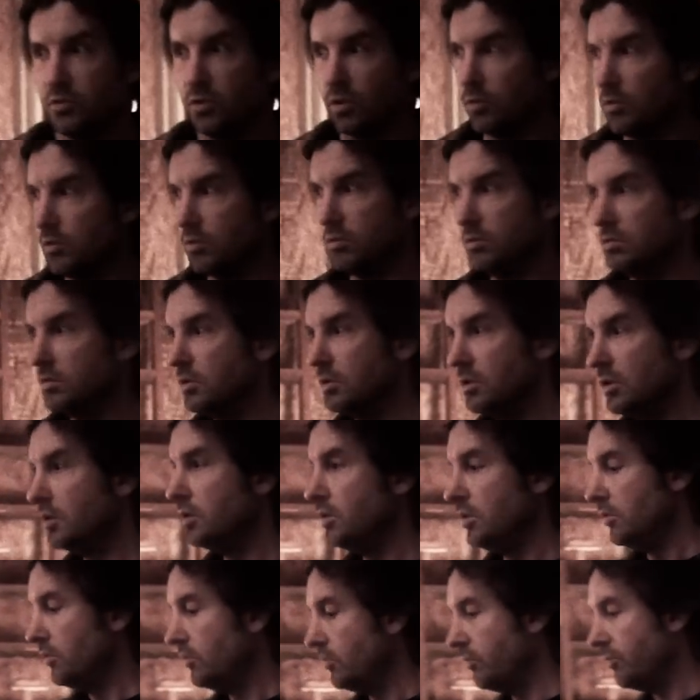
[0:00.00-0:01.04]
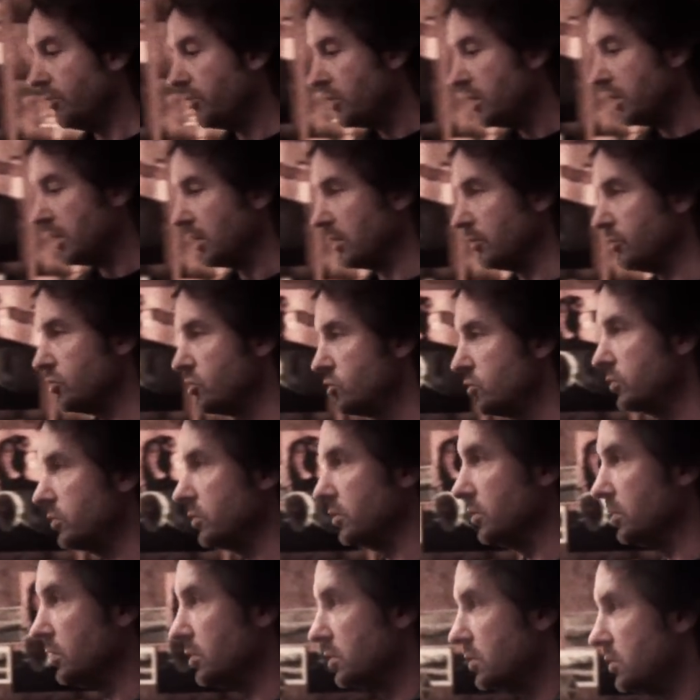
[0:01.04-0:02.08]
total freak, I'm
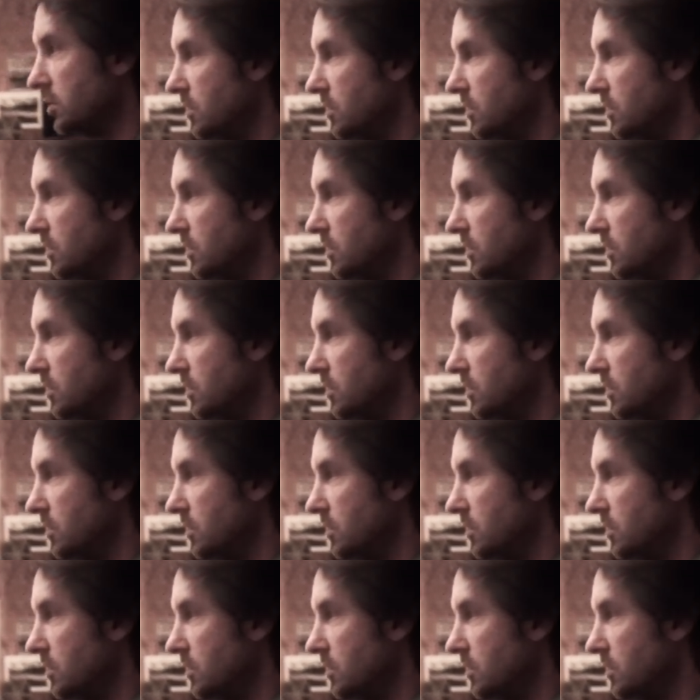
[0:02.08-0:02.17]
sure.